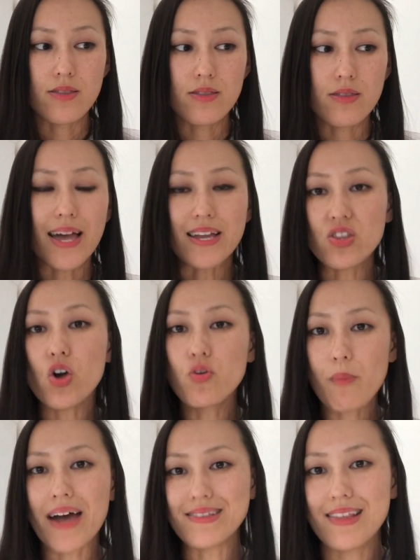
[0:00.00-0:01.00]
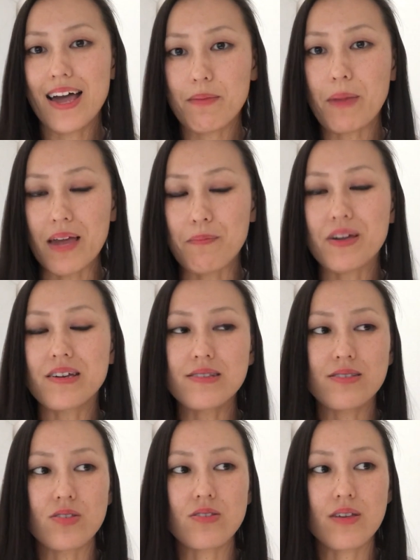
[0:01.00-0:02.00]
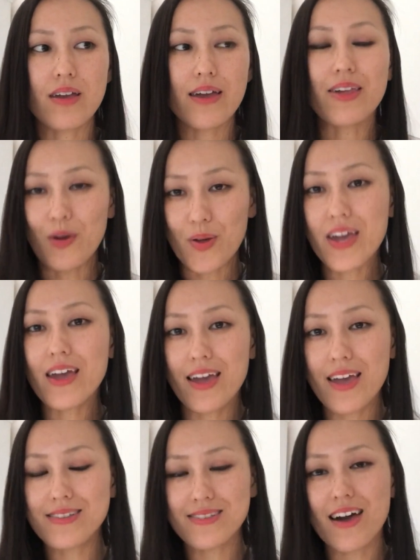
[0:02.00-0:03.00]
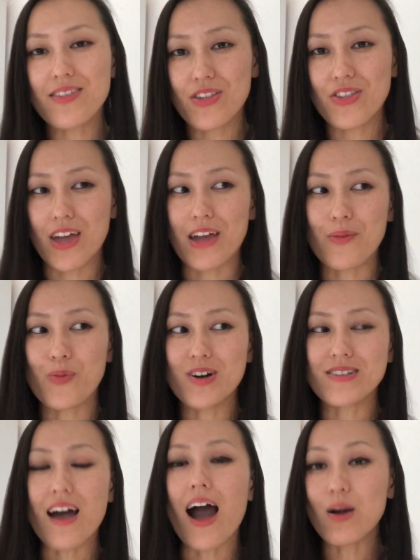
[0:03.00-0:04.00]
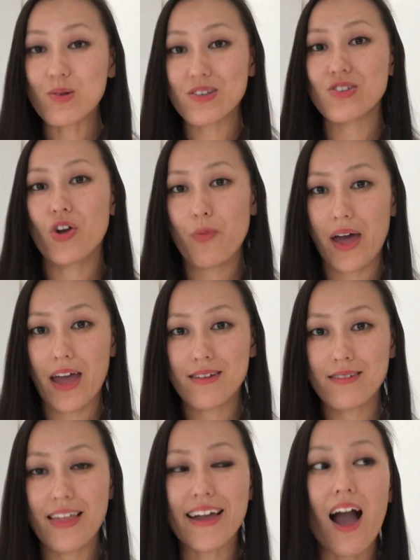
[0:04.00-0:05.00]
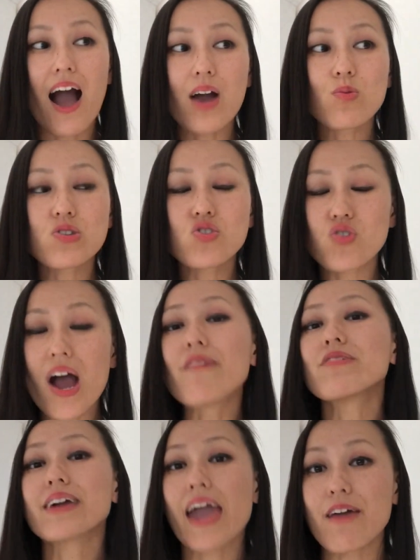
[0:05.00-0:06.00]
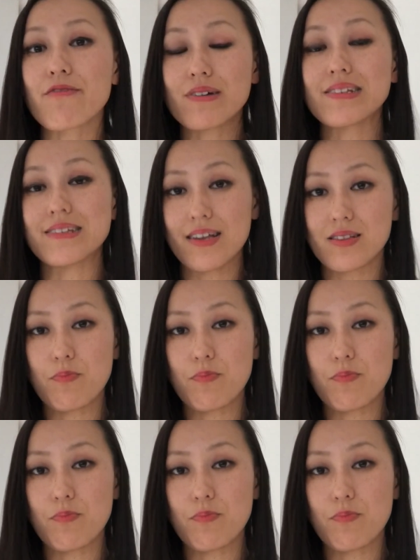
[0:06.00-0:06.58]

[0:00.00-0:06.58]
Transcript: like nomads like me. Because, you know, here's the other thing, was I was a nomad. Like, I was traveling every 6